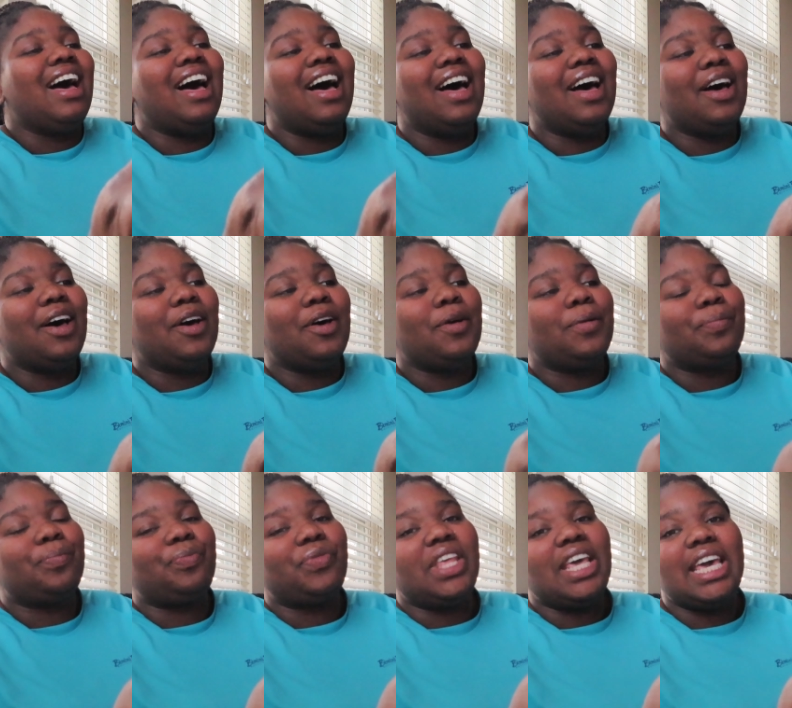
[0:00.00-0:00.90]

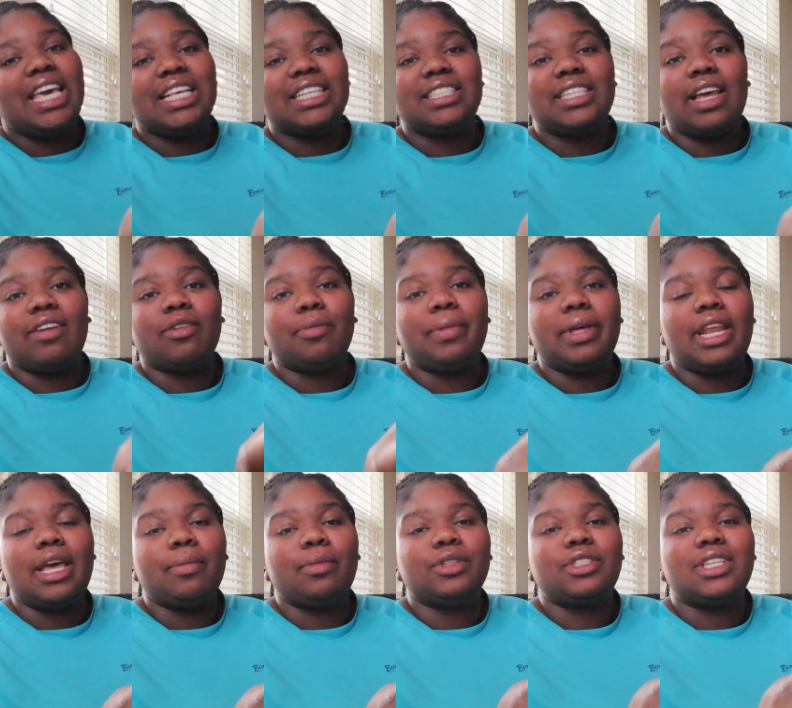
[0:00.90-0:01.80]
Um, he's never been
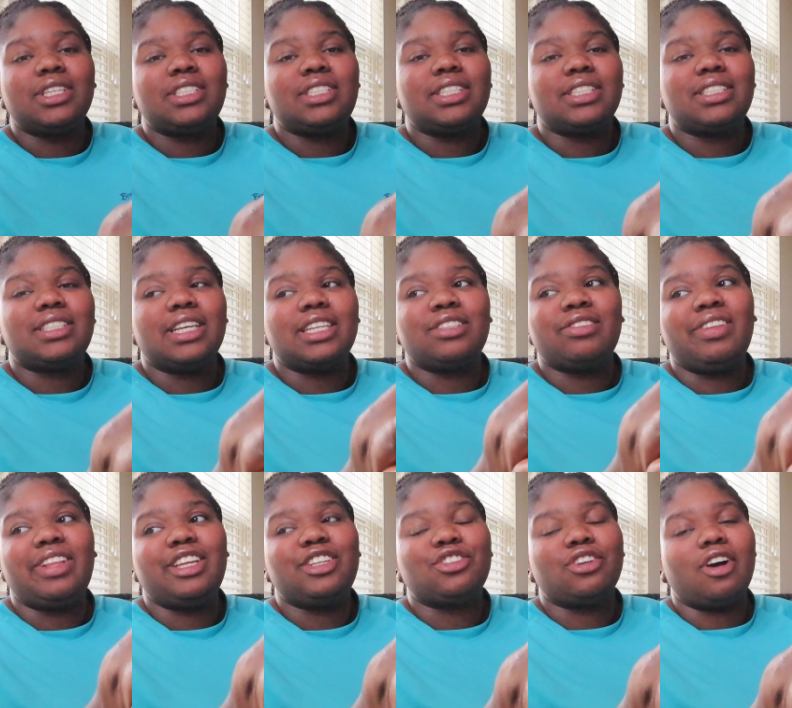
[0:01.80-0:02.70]
able to
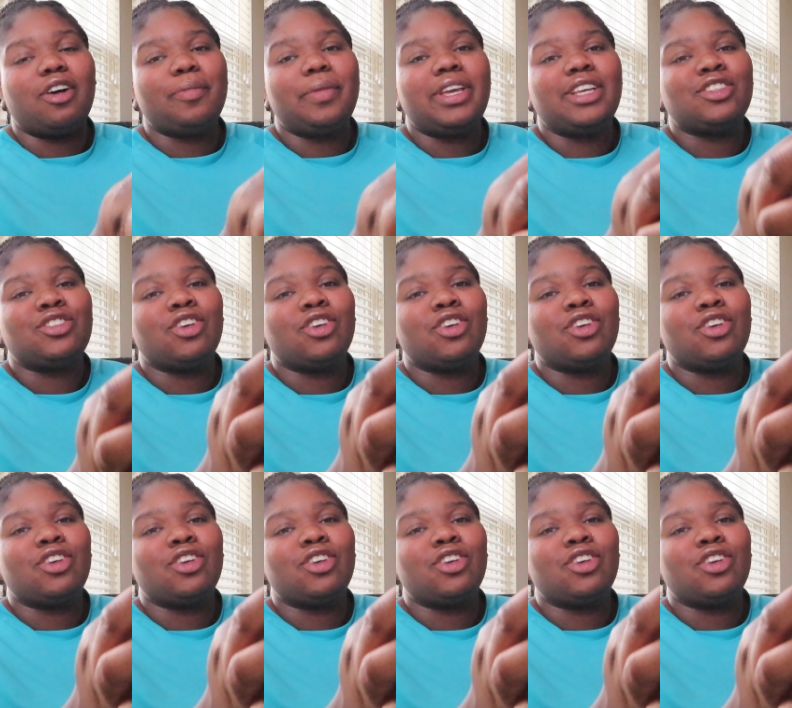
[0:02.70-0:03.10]
successfully draw me,